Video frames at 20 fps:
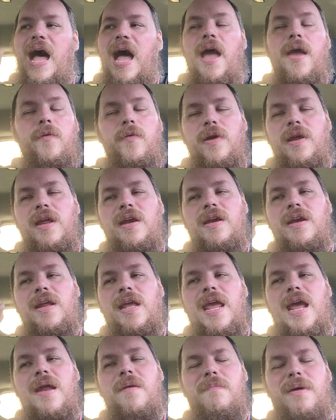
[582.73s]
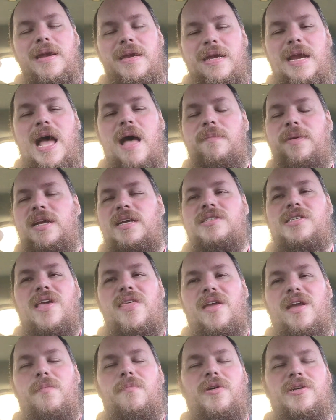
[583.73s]
I would get it again, but not because
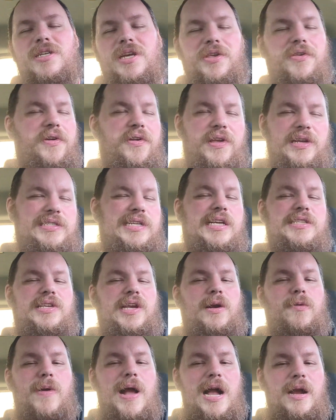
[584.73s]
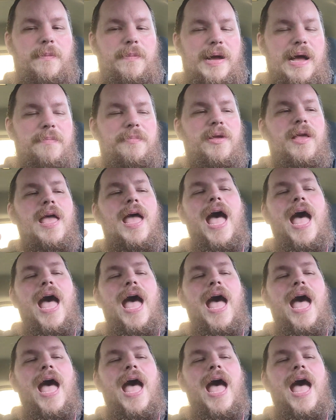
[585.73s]
I think it particularly tastes like a rock pop.